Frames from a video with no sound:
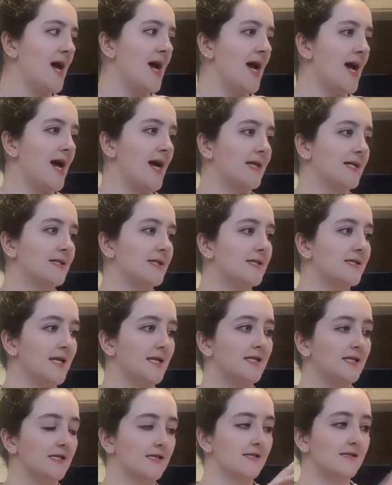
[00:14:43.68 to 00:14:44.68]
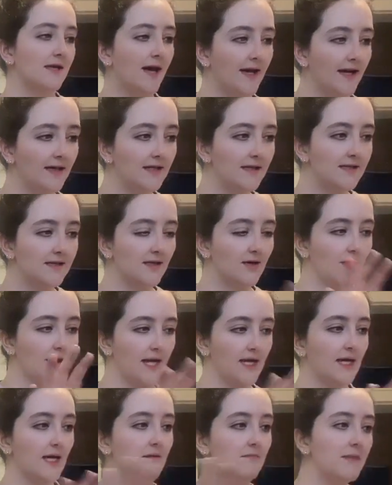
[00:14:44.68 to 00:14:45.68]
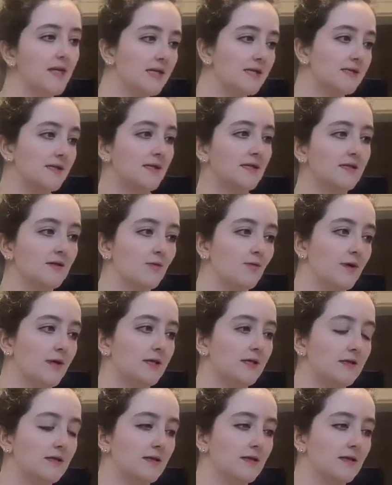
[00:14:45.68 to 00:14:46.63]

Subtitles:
and set it aside so I can mix it with